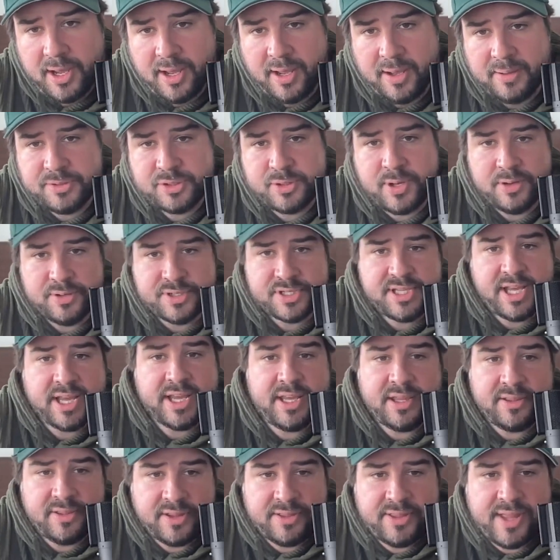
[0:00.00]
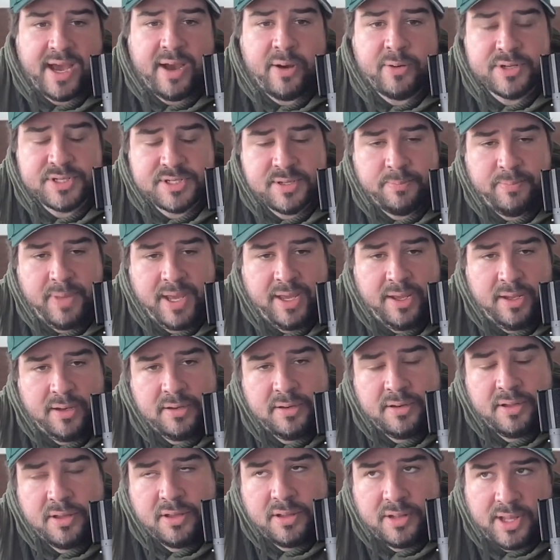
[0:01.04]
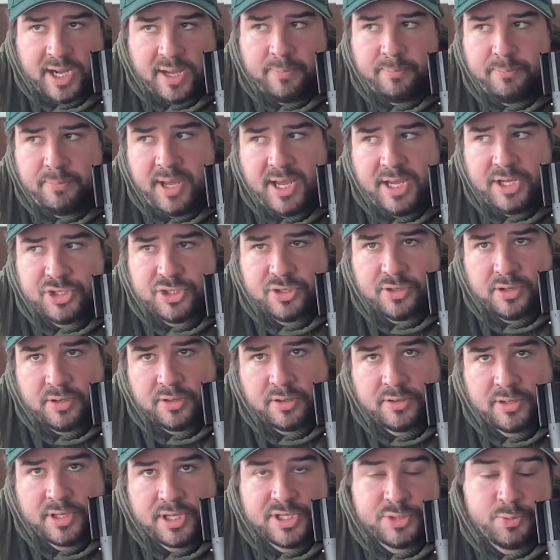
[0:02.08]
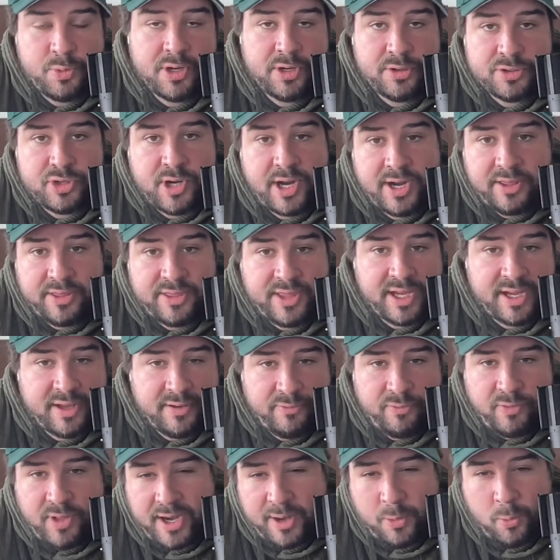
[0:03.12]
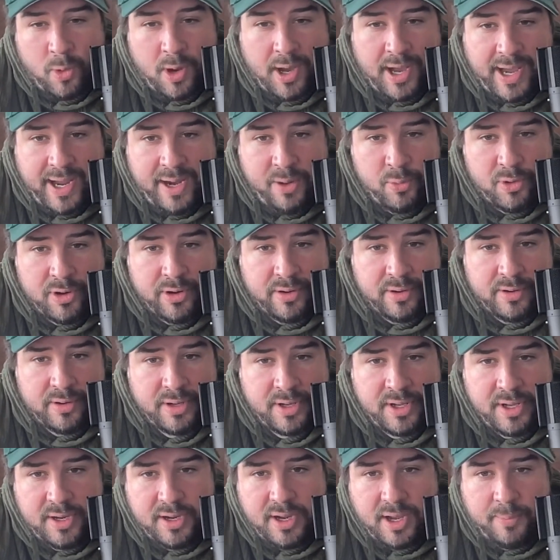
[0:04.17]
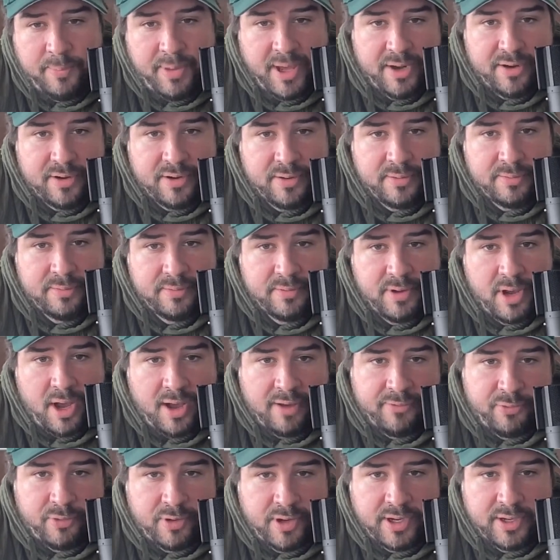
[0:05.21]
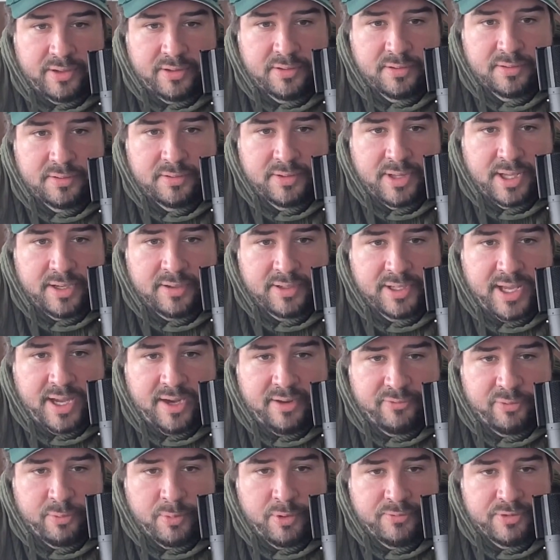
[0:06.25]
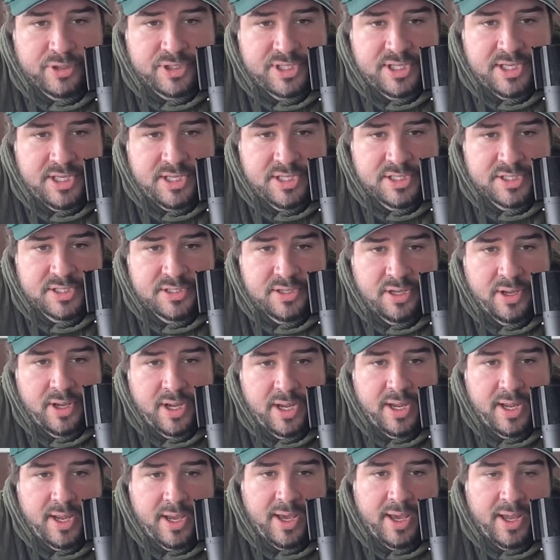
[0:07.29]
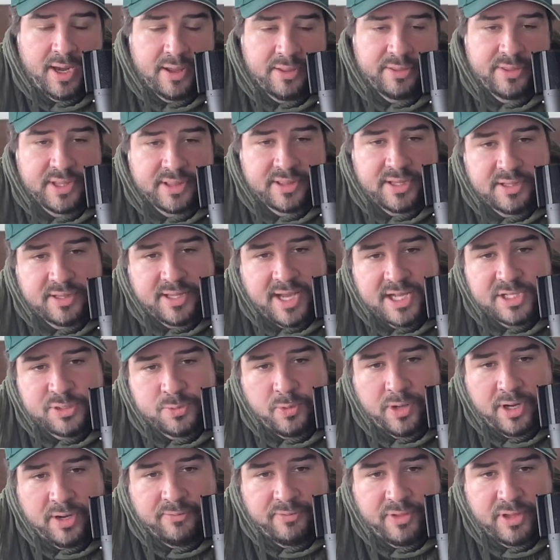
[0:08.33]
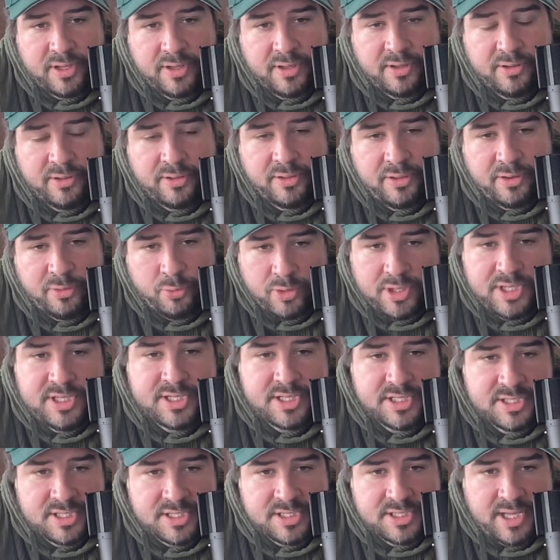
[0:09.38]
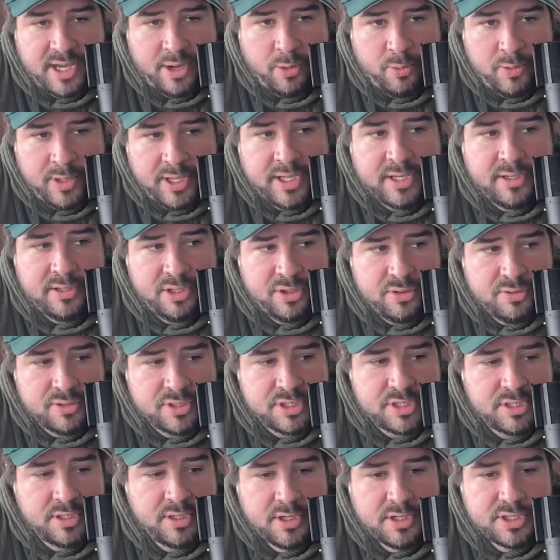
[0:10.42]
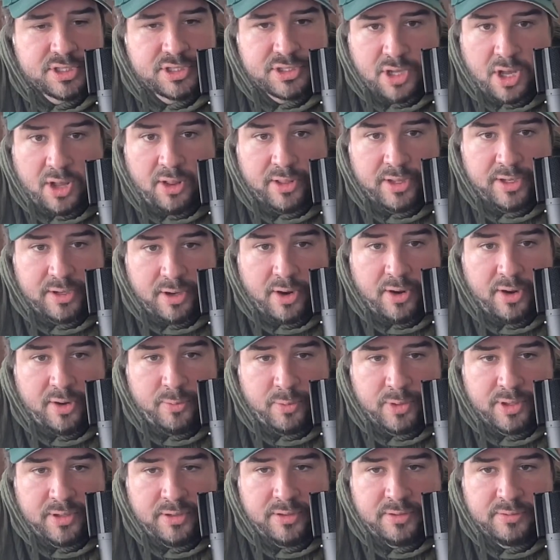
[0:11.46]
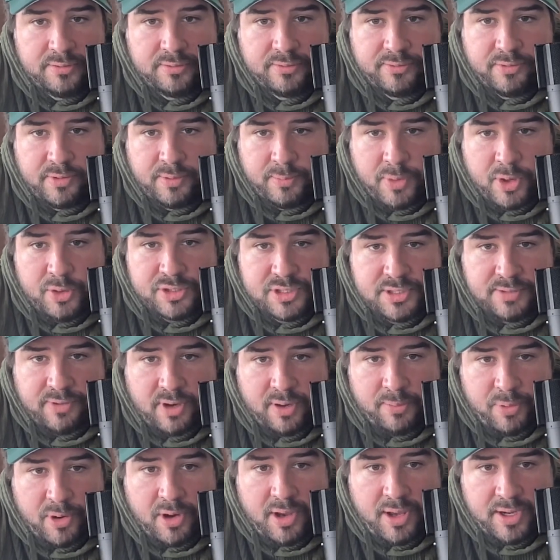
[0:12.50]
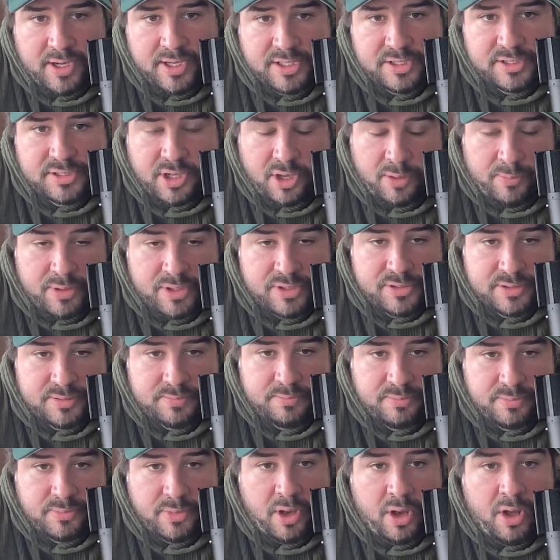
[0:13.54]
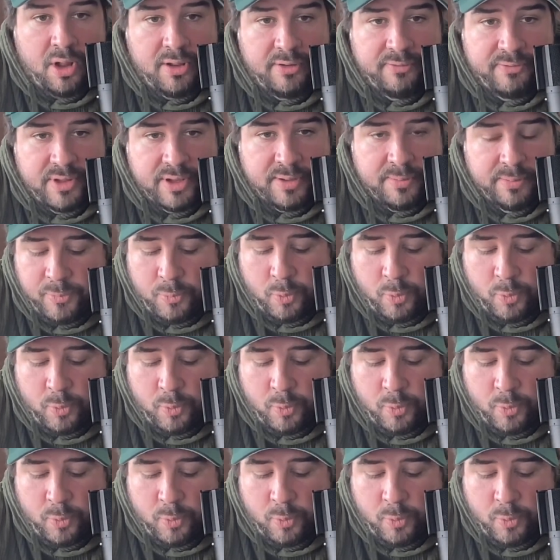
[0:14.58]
So I was thinking that was a major, because we're trying to think of like why we're a better offering than getting from overseas. And I think that that's one of the reasons is that we can use solid hardwood for most of our products, almost all of them.